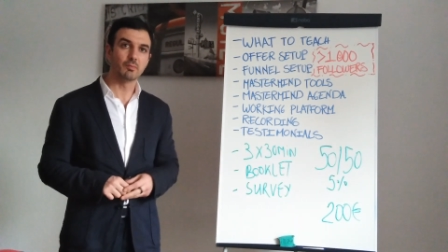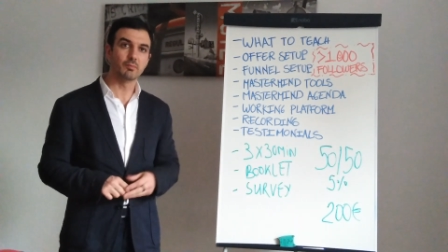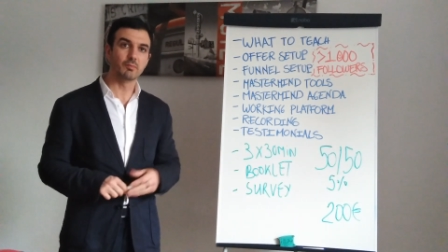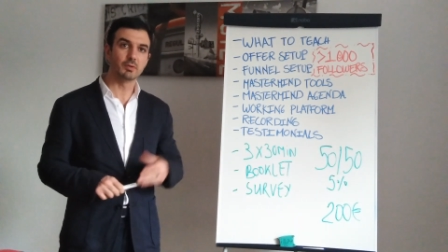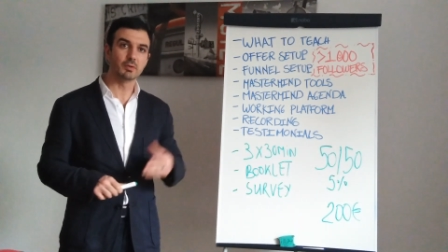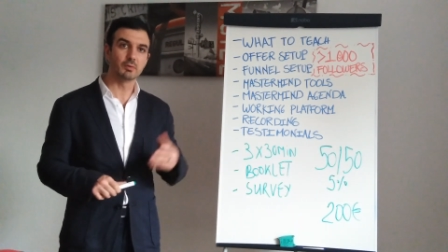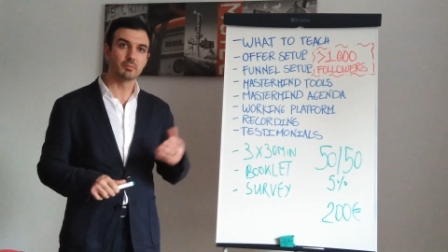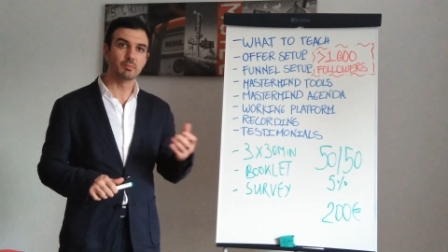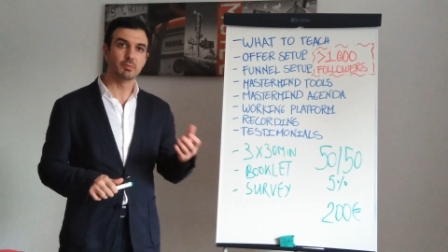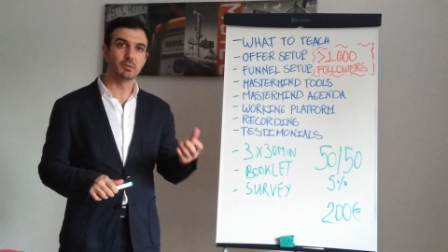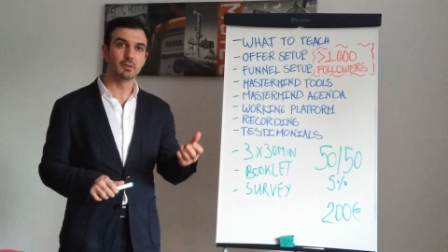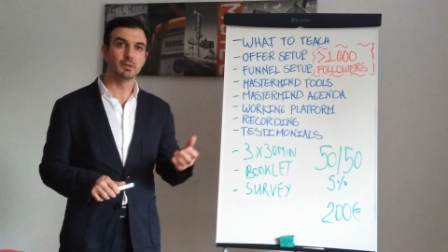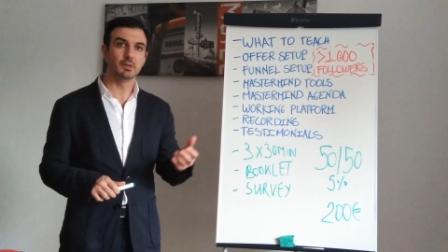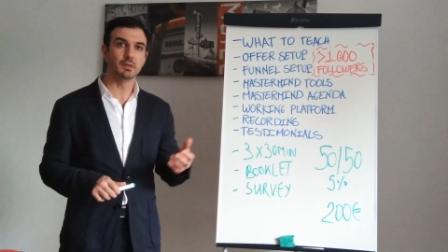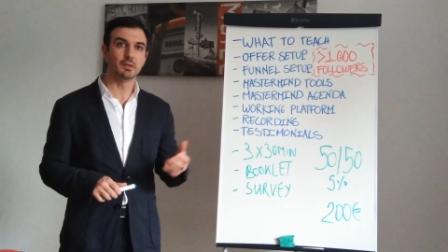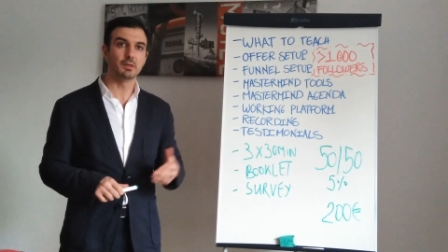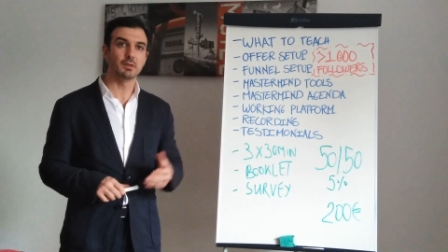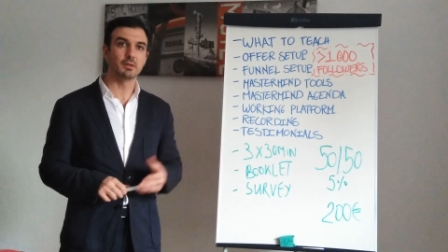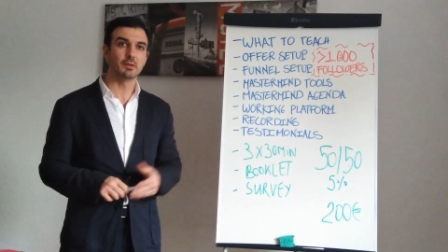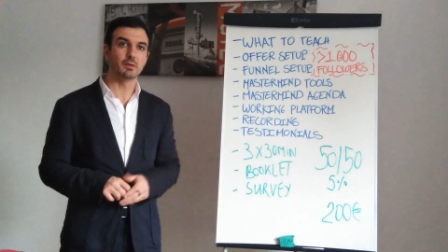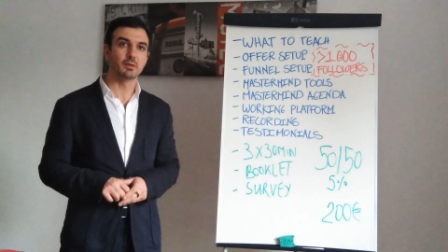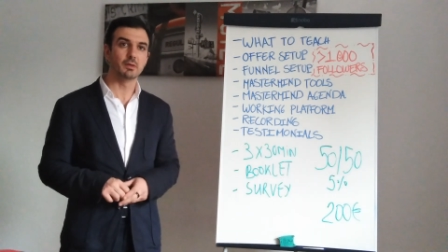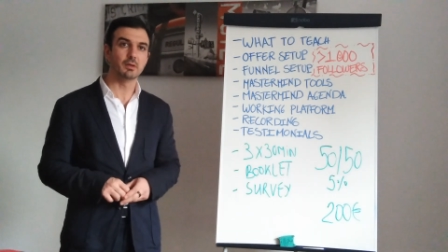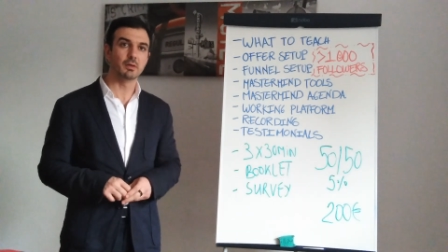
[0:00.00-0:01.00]
we'll
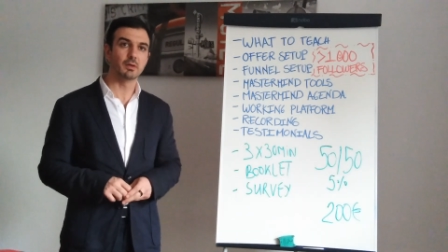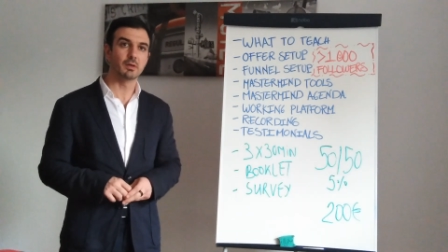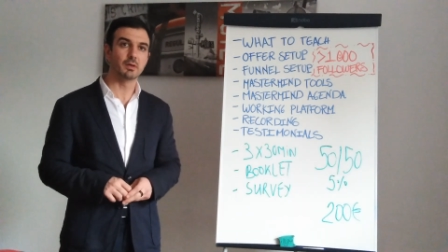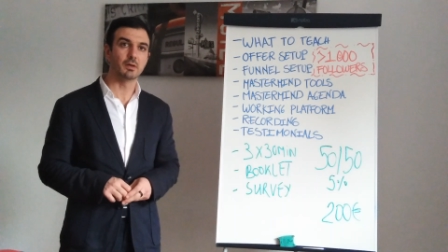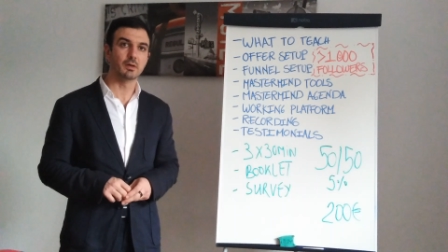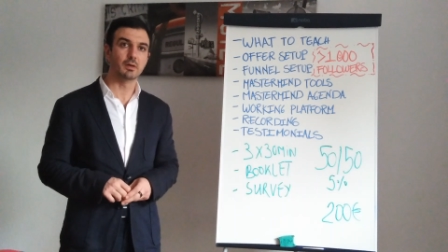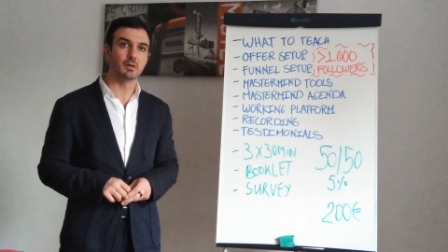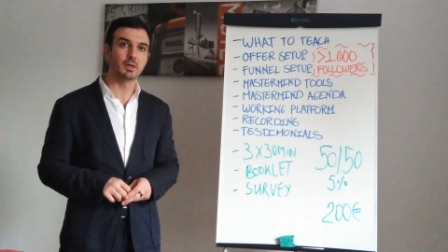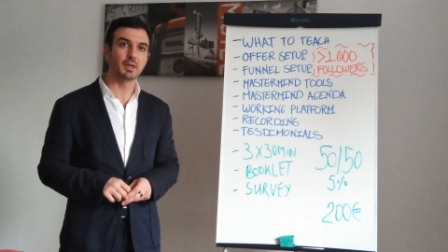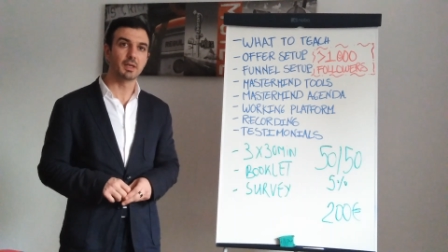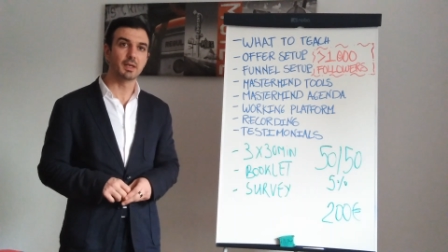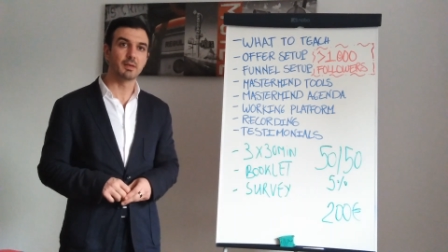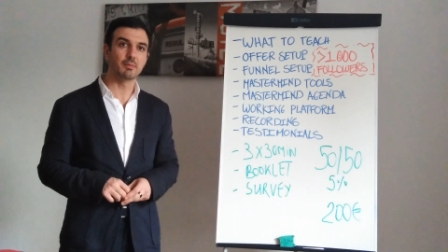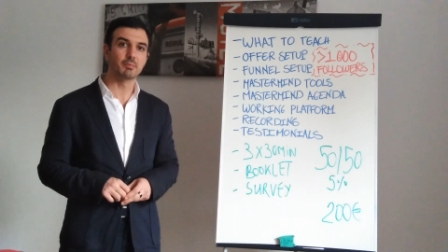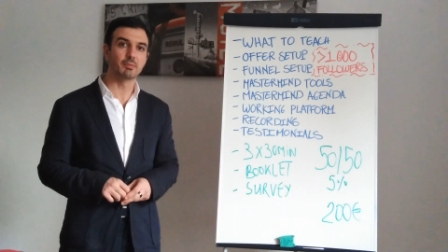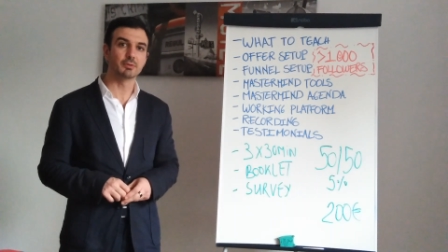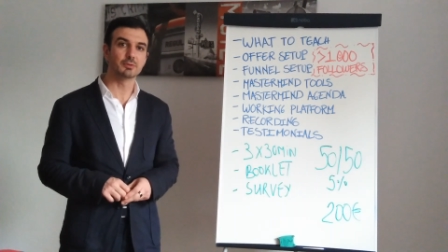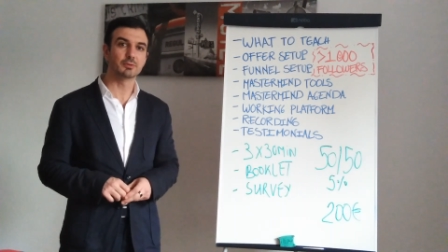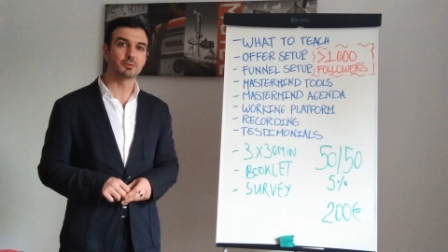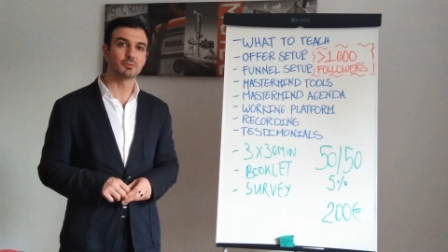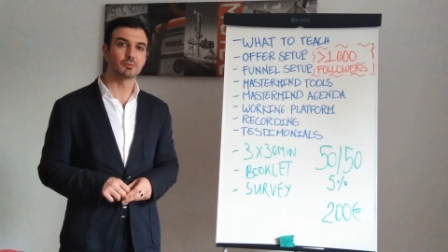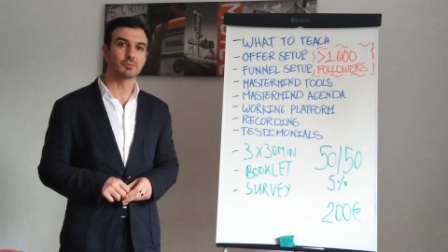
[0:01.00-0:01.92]
be able